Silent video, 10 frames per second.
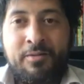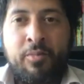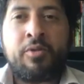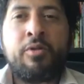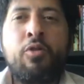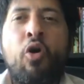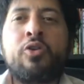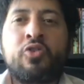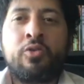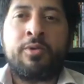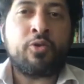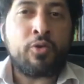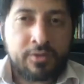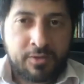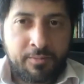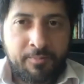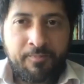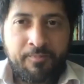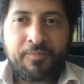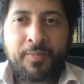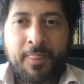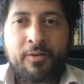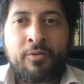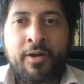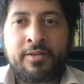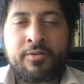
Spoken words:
but in the long term, it hurts them, right?